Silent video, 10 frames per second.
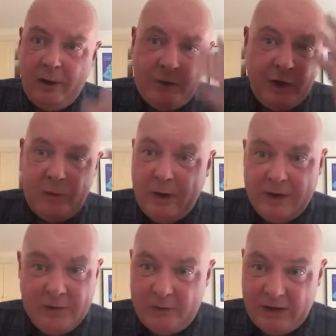I'm going red
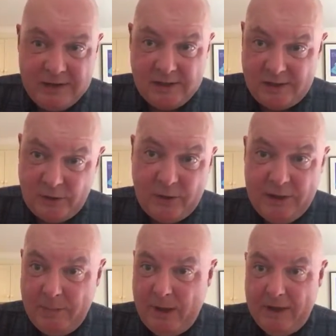in the face just
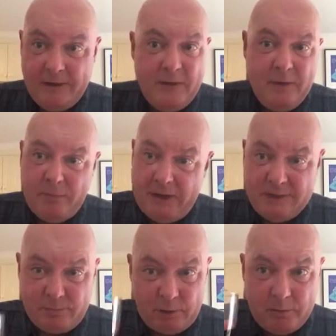talking about it, but
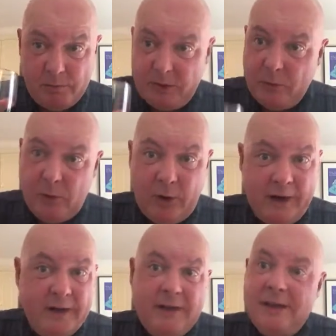it's probably the
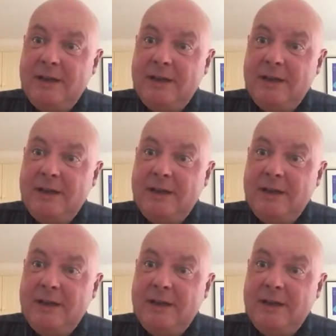wine.